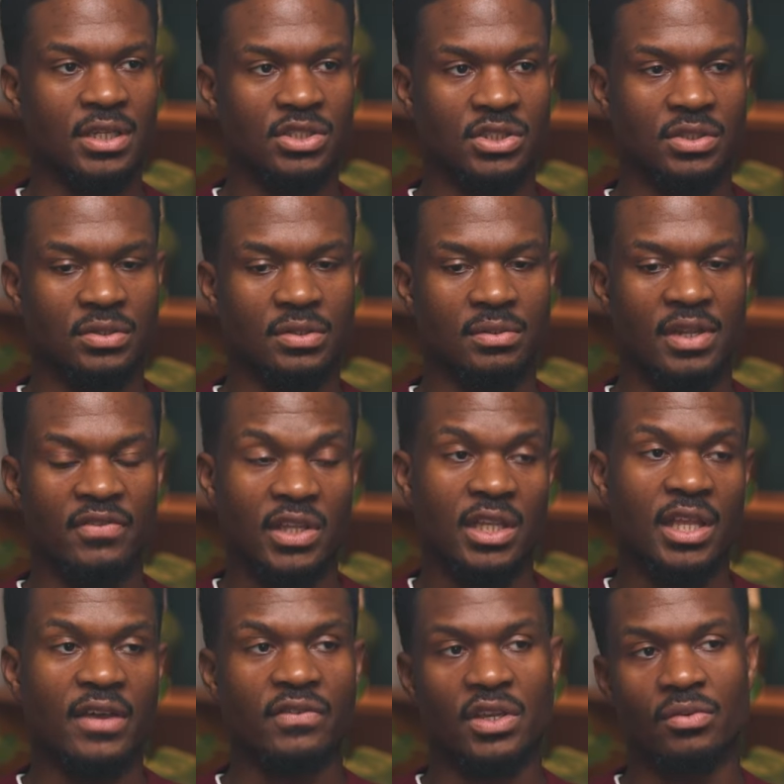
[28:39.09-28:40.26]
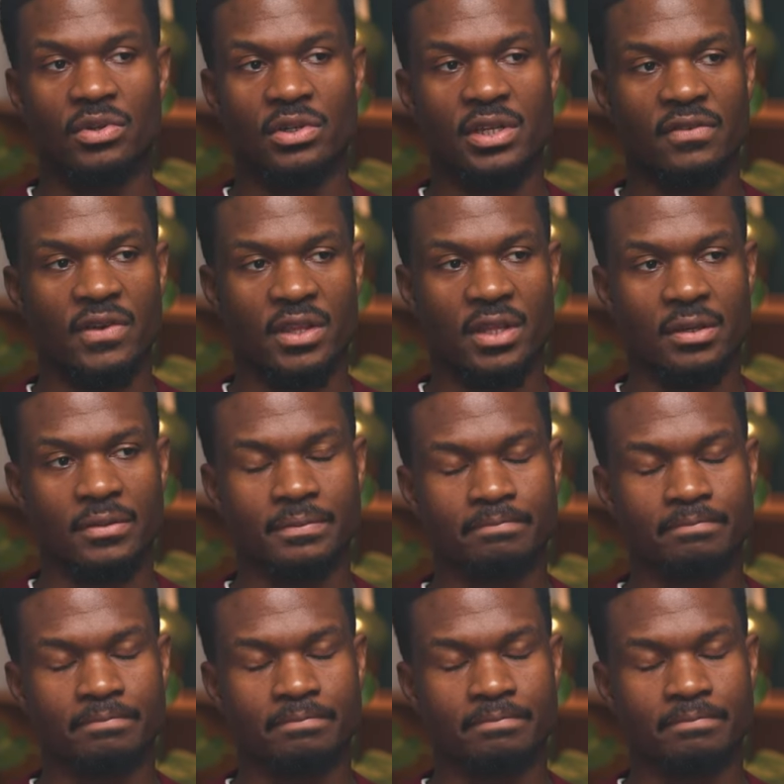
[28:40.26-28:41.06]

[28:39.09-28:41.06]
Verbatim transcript: just living the life that you want to live, I think.